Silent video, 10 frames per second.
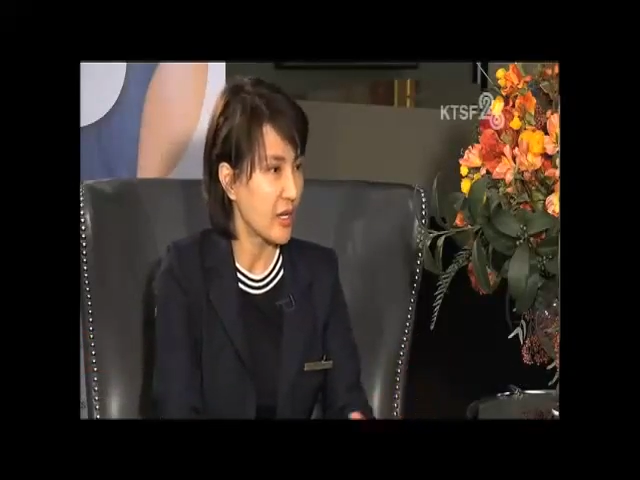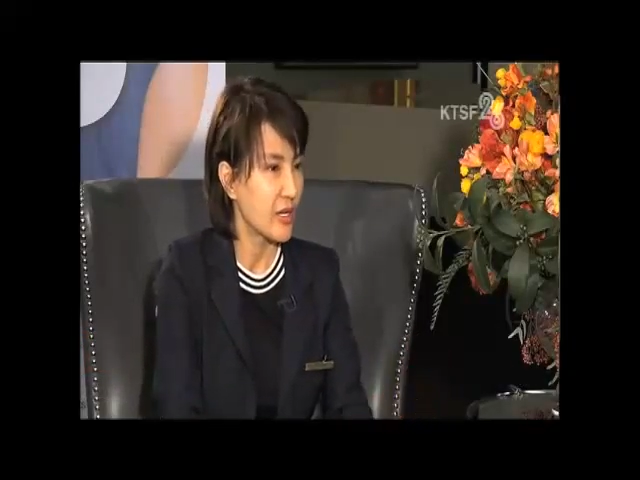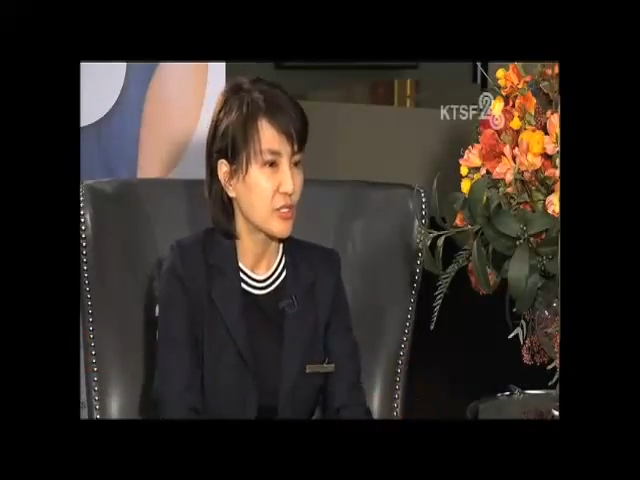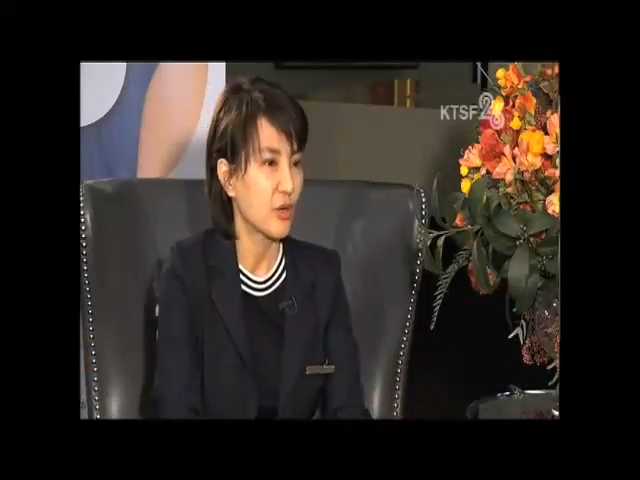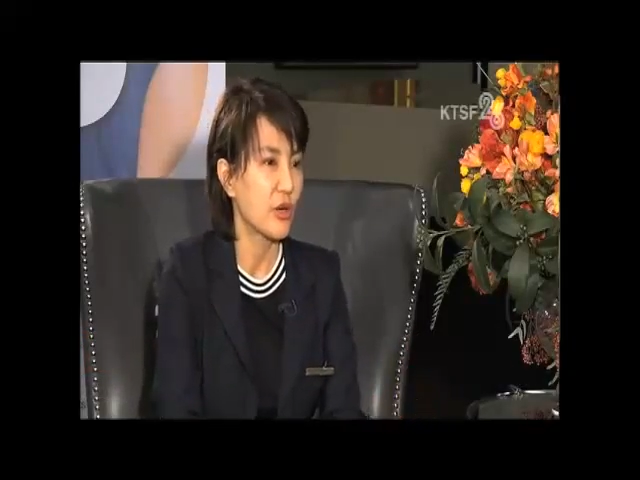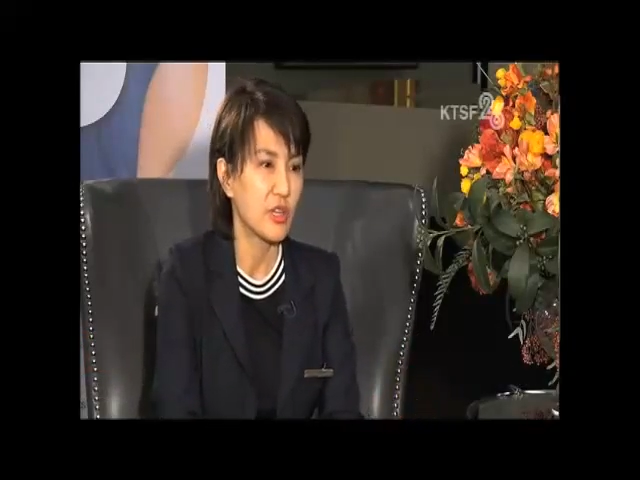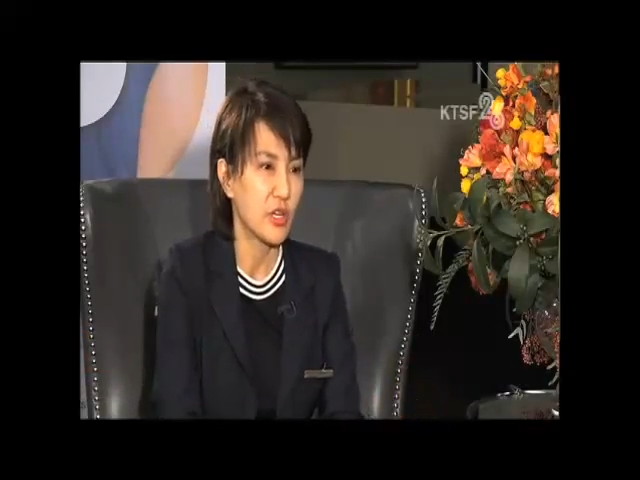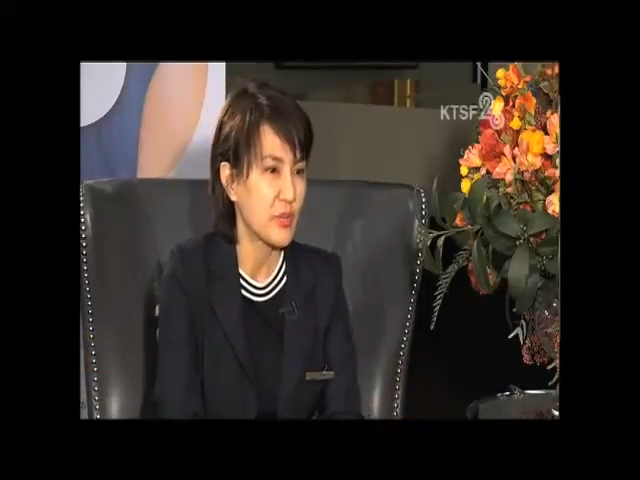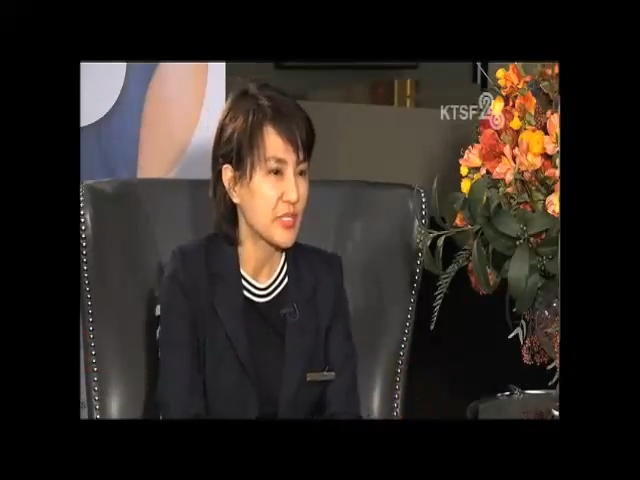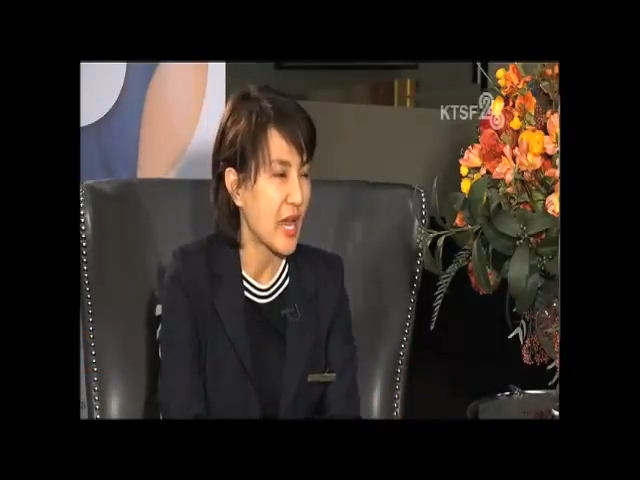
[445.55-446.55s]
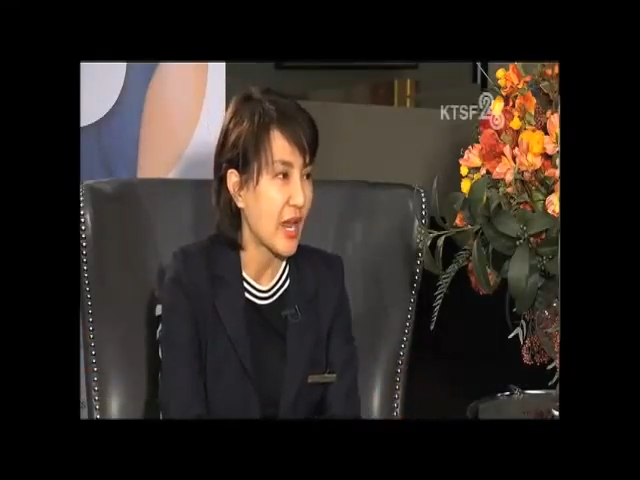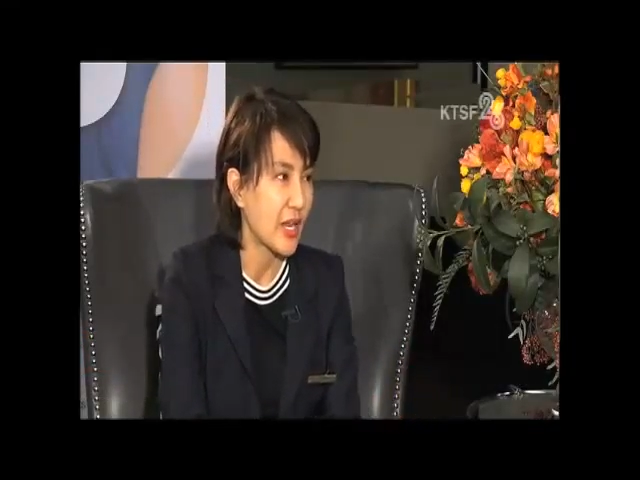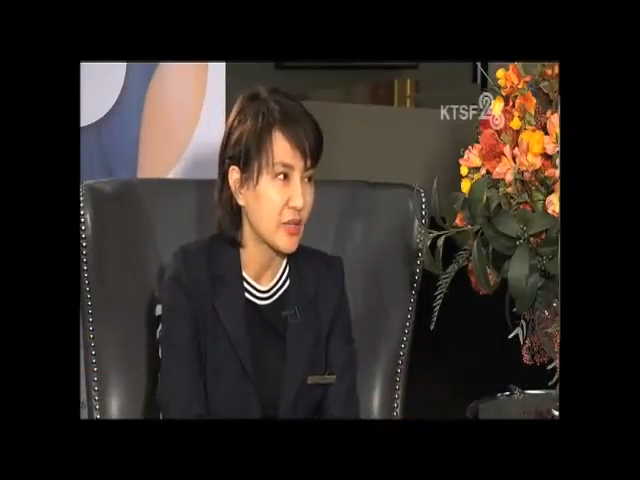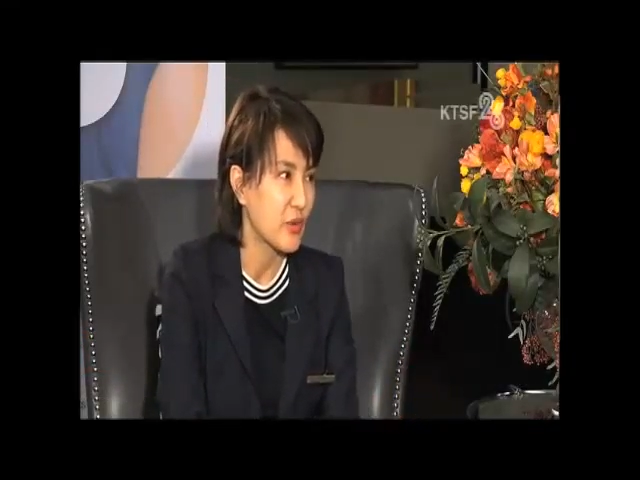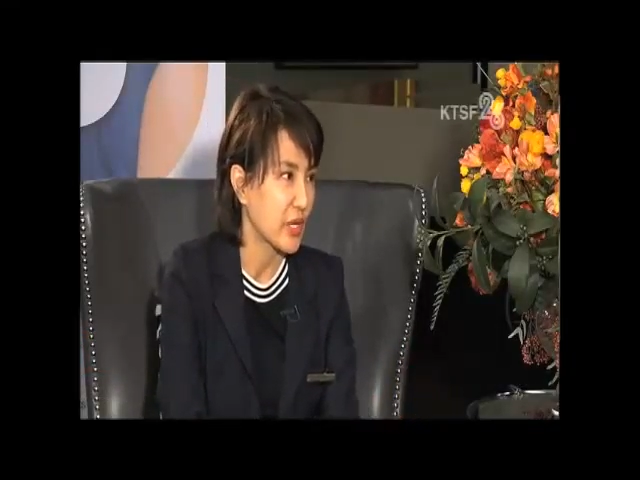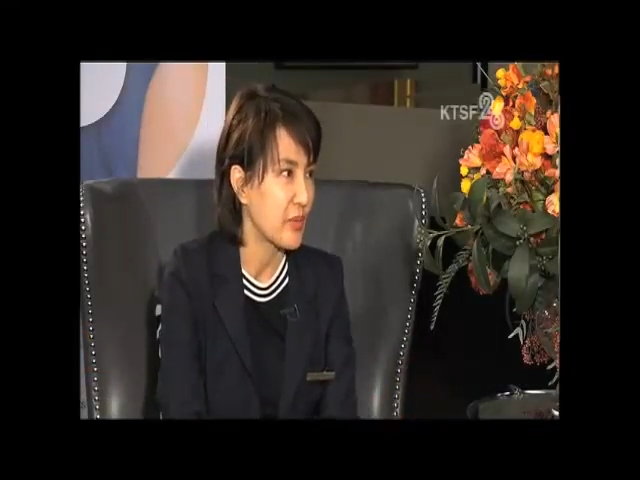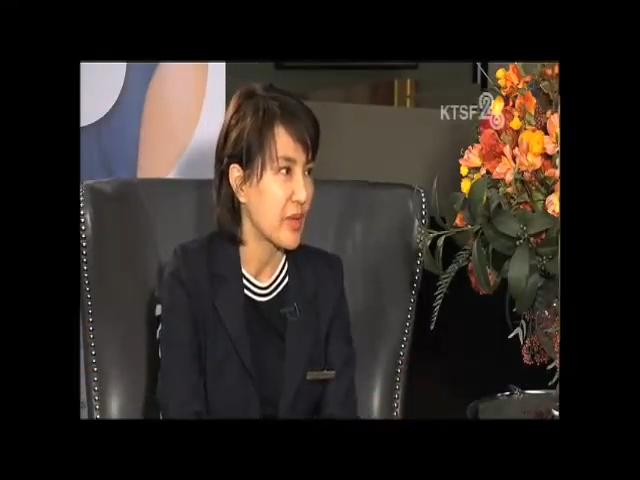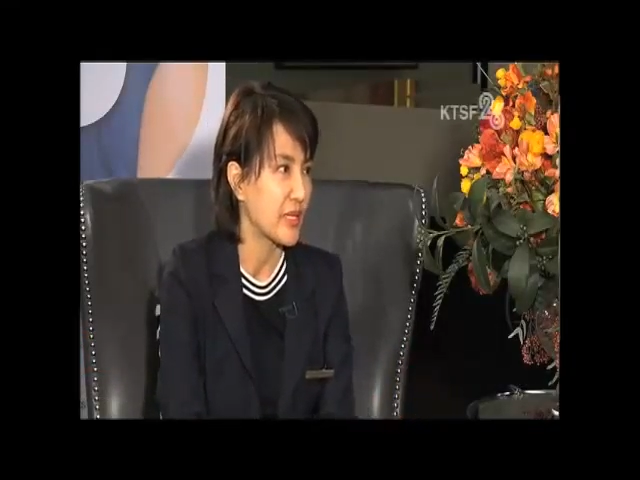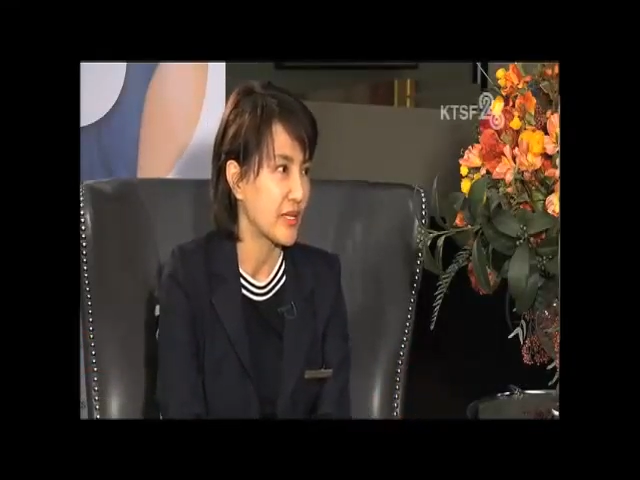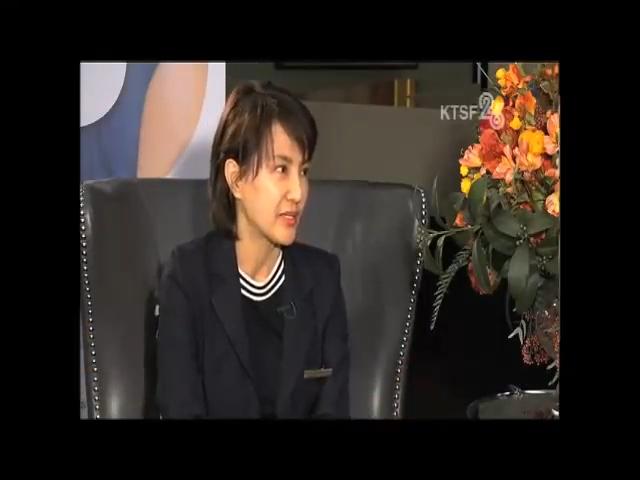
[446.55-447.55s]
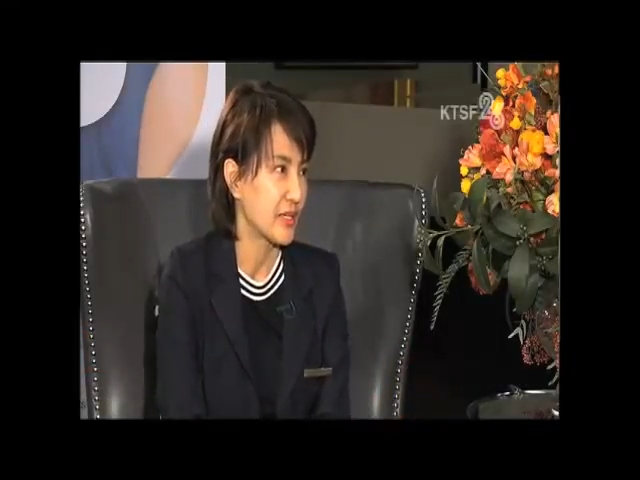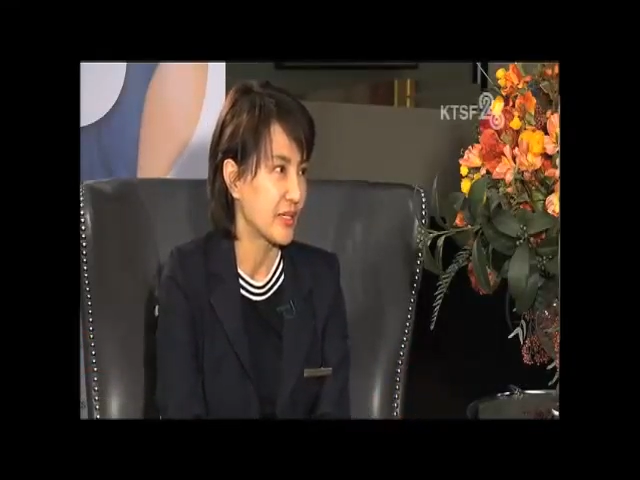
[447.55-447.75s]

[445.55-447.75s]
so our therapy is highly recommended.